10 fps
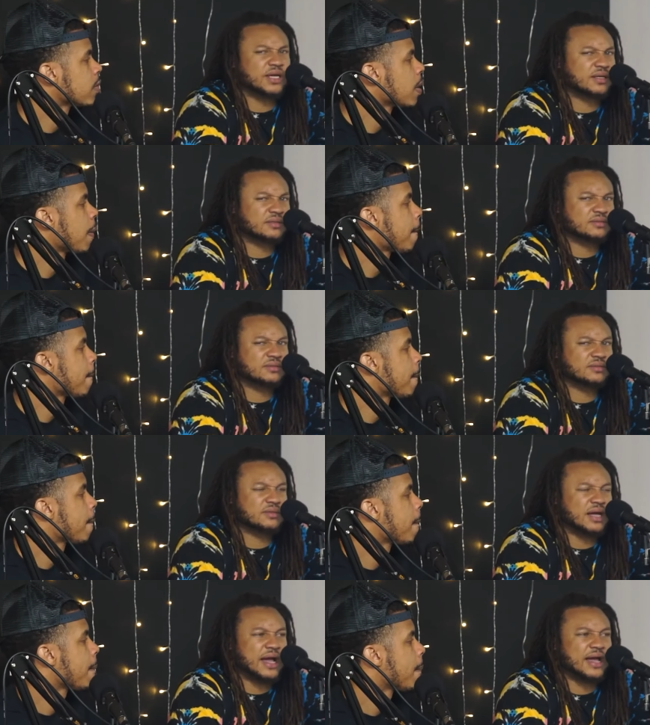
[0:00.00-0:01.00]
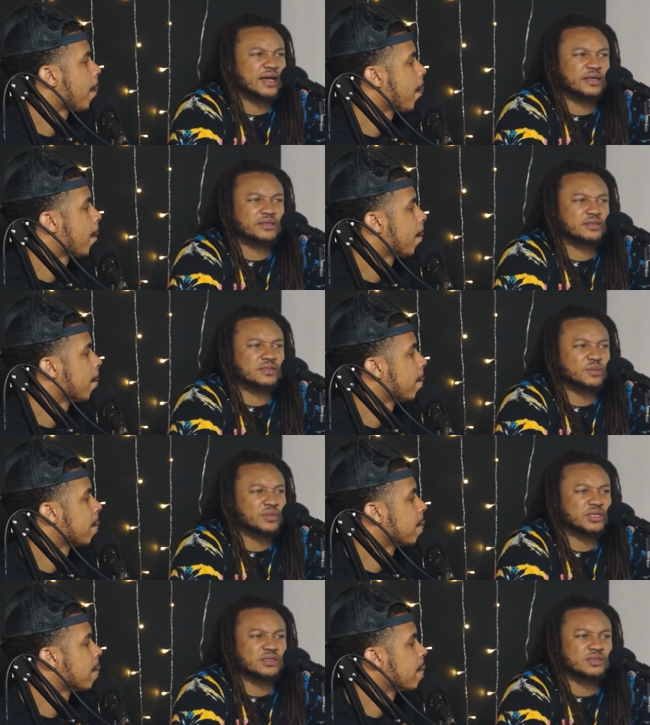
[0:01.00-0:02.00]
Speaker 1: like, I had
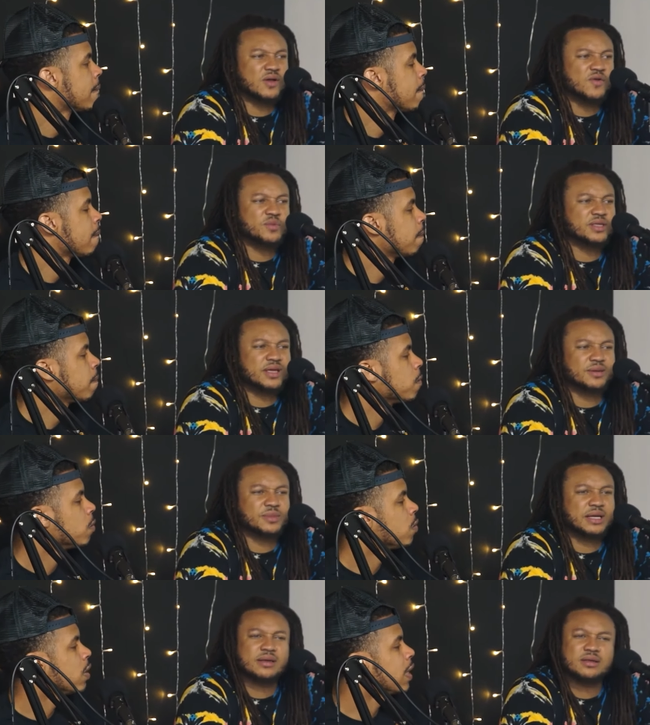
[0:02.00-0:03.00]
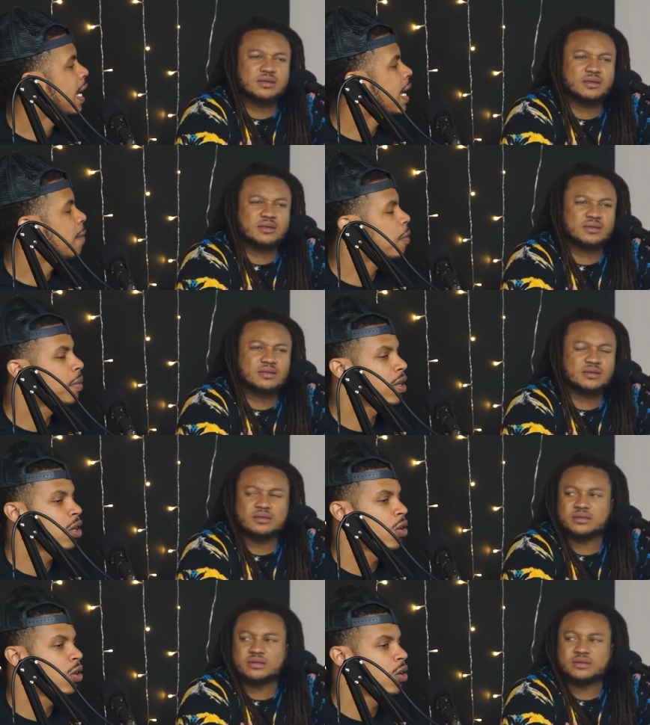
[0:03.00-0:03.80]
somebody had told me that. And I'm like, I can't implement the